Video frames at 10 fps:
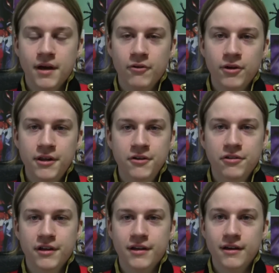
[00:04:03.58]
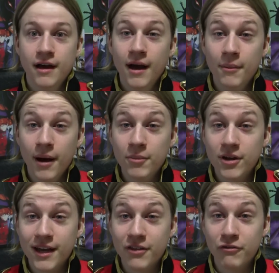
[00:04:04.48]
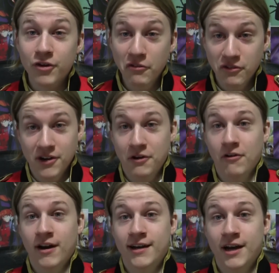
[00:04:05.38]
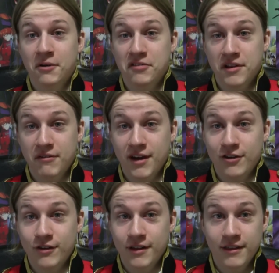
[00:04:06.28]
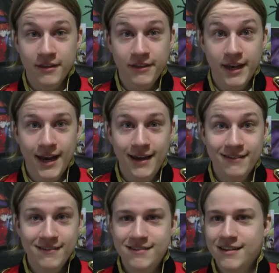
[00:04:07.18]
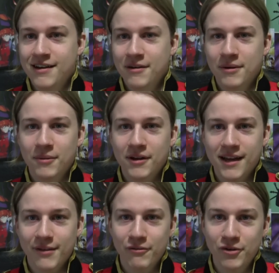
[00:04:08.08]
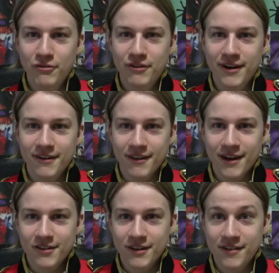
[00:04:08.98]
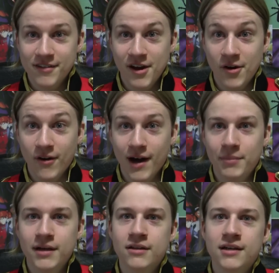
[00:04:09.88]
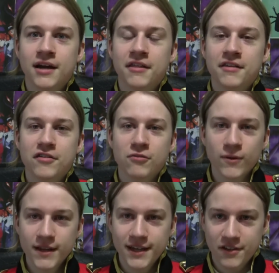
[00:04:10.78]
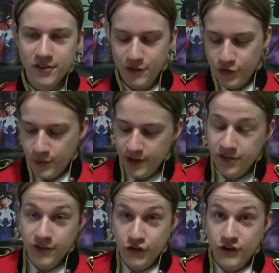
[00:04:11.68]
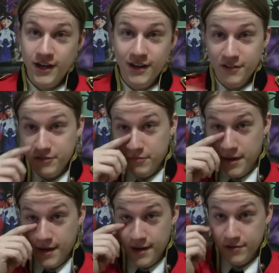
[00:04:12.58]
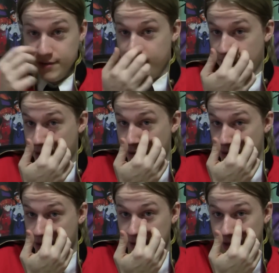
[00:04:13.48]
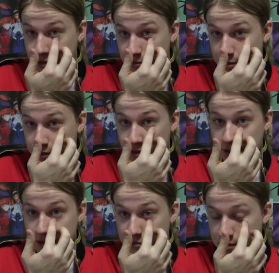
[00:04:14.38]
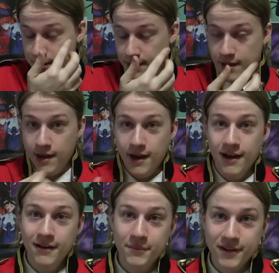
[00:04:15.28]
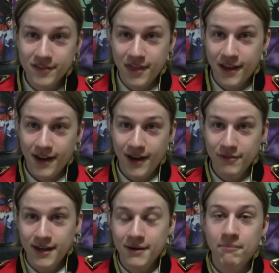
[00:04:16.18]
I really do think I'm looking at the viewfinder right now instead of actually the lens. I'm looking at the viewfinder to actually see how crap I look, and I think this really accentuates the shittiness of my eyes right now, like especially this one. Because I think I have